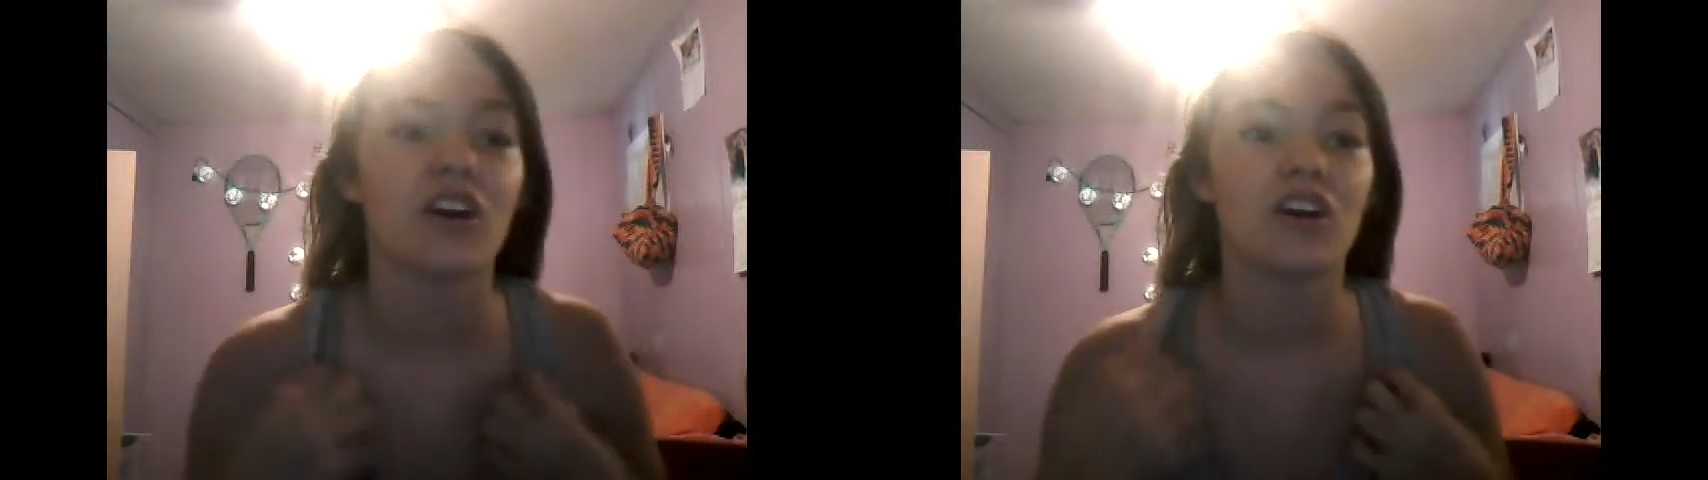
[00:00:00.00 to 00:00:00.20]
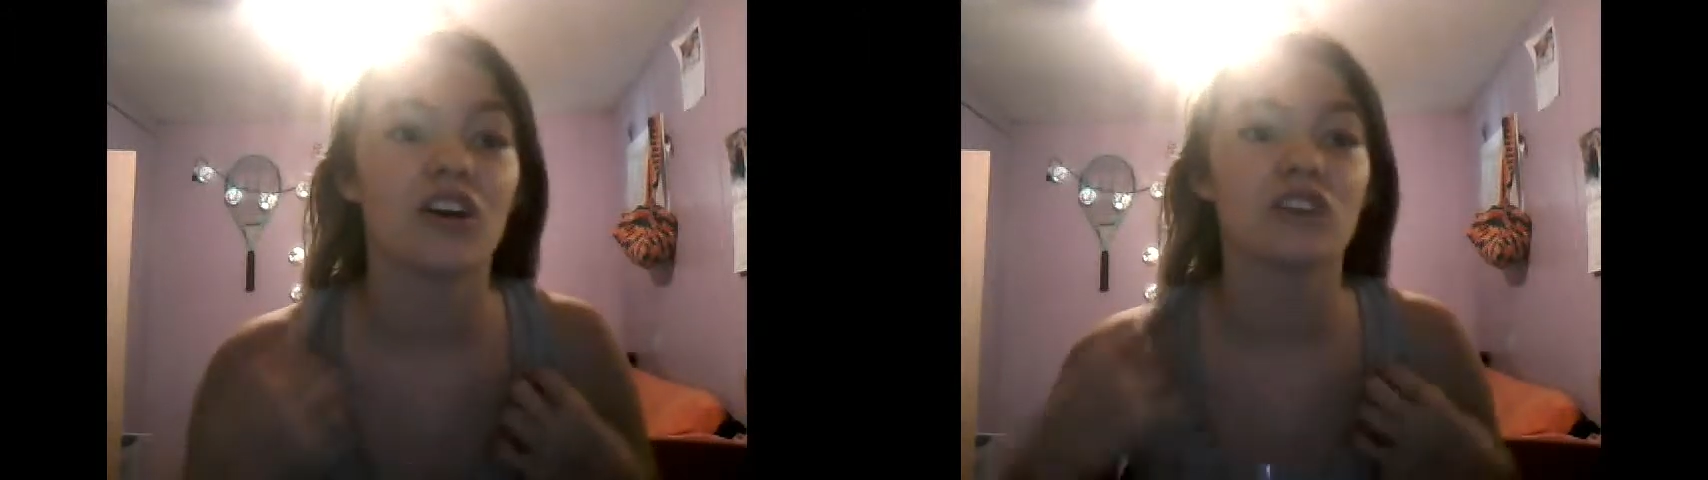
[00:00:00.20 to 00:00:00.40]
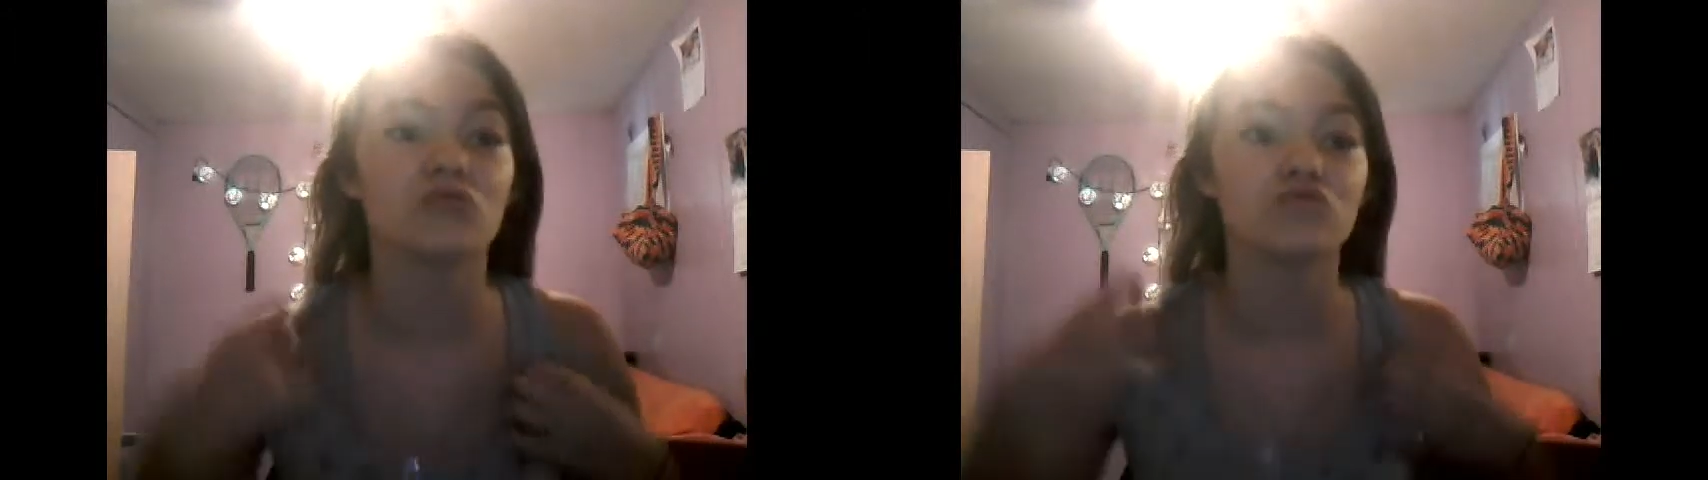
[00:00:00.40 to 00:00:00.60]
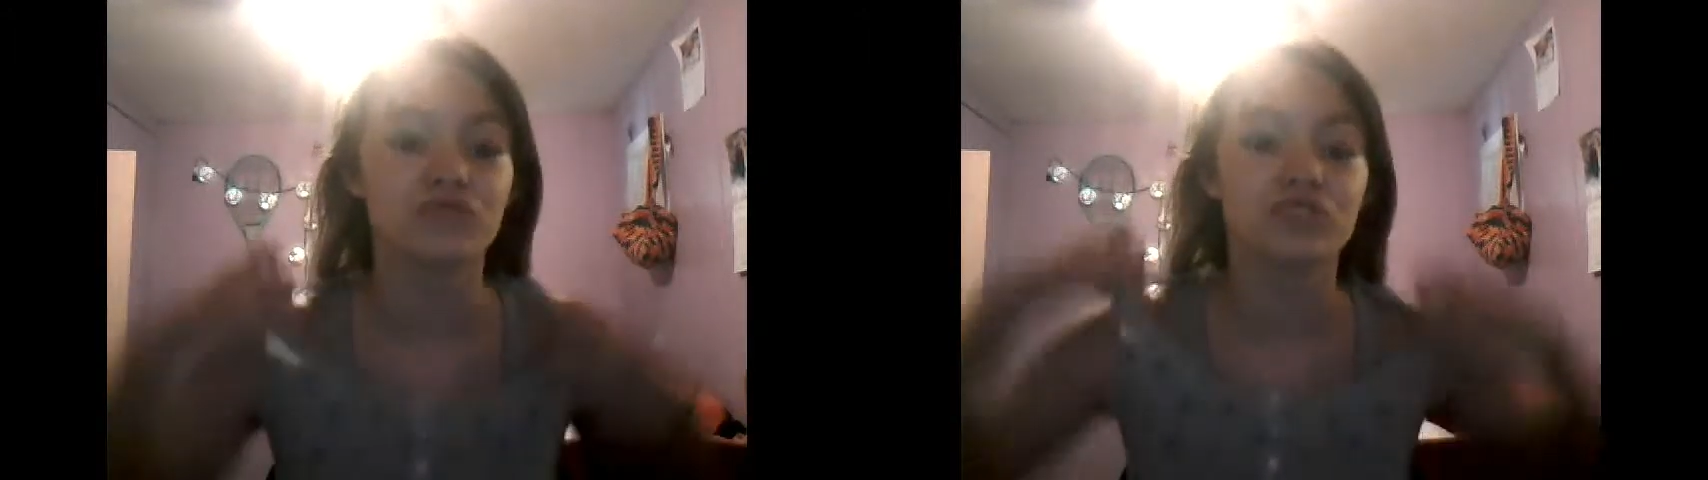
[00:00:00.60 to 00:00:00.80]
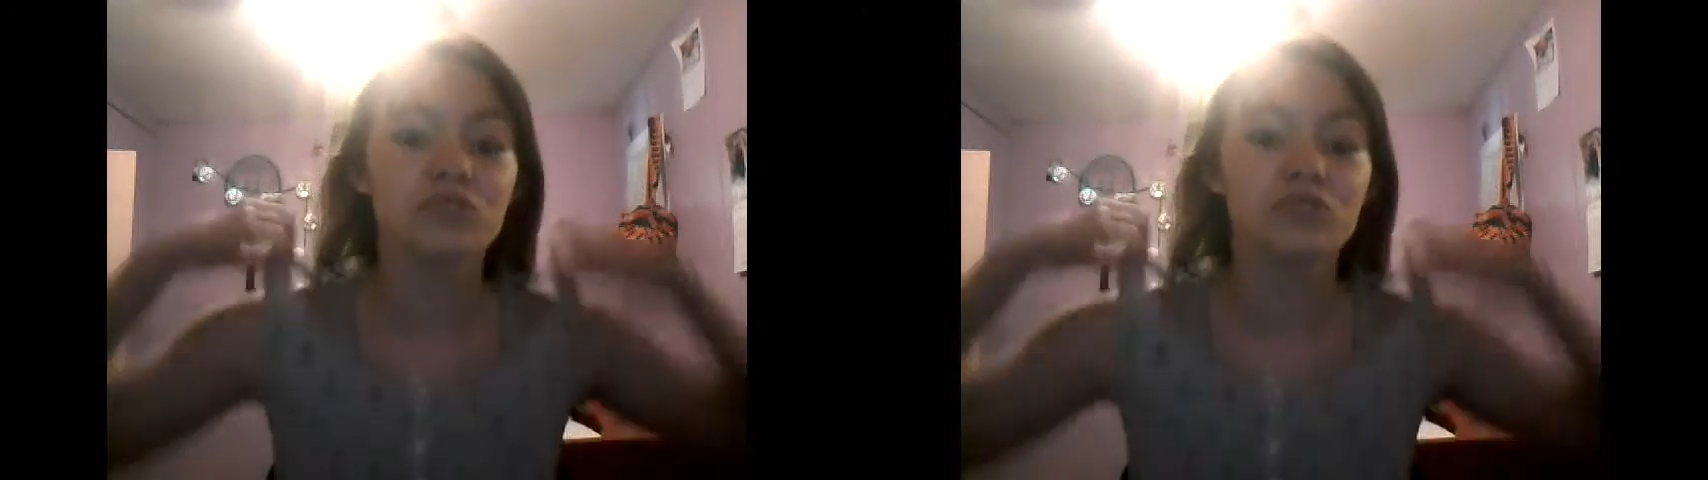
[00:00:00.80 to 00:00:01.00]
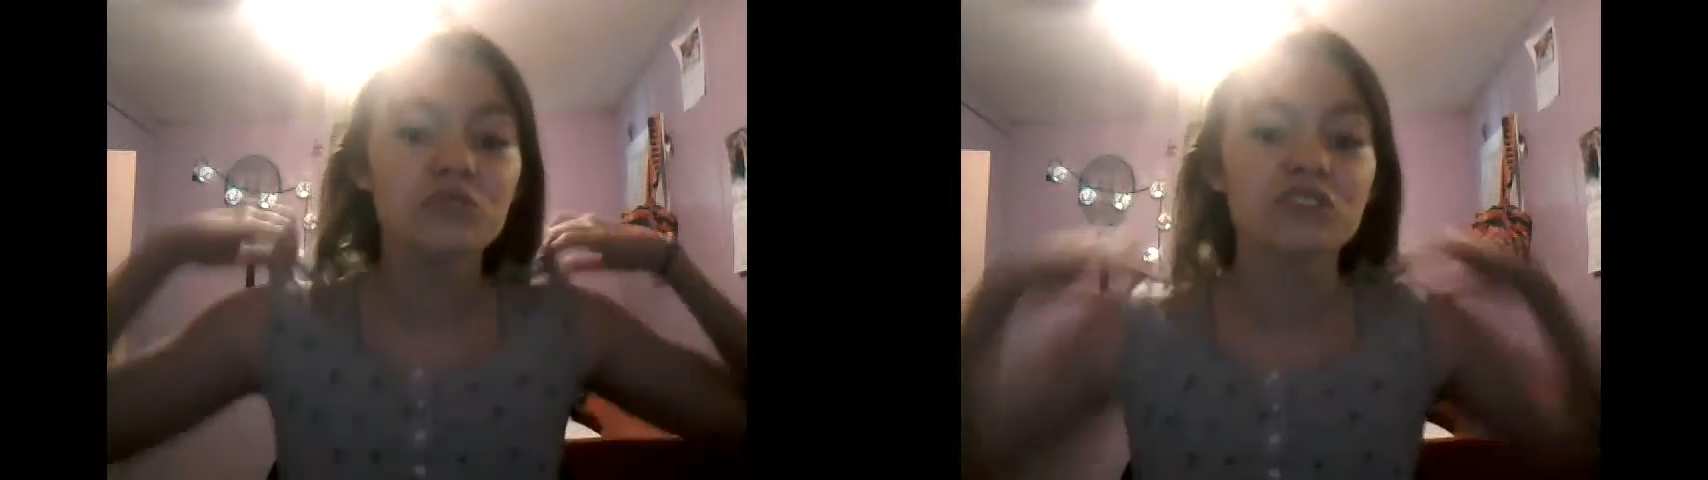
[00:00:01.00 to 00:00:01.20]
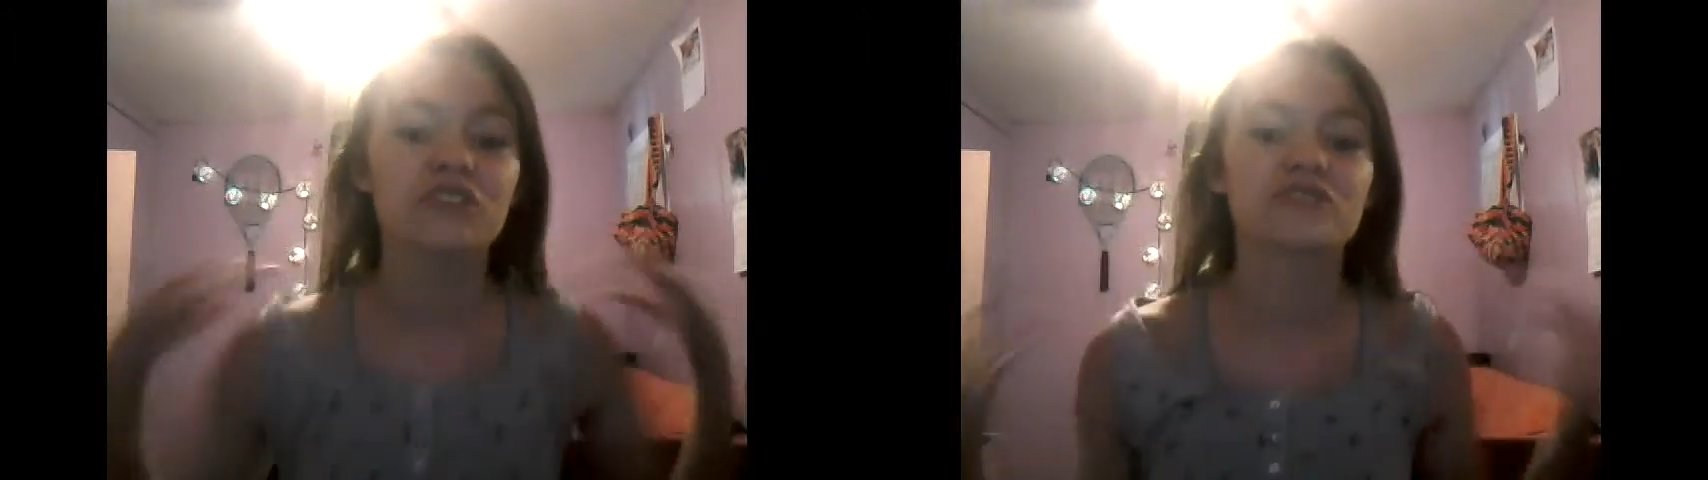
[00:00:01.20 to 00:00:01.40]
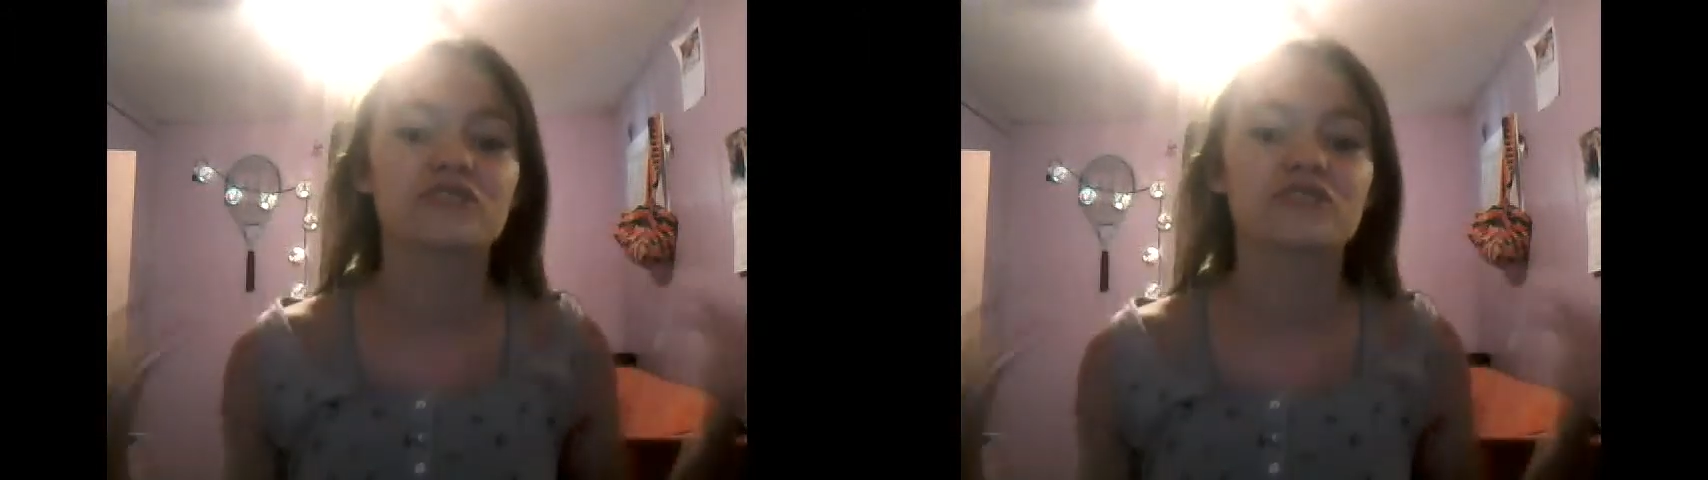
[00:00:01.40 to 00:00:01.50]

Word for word: a few years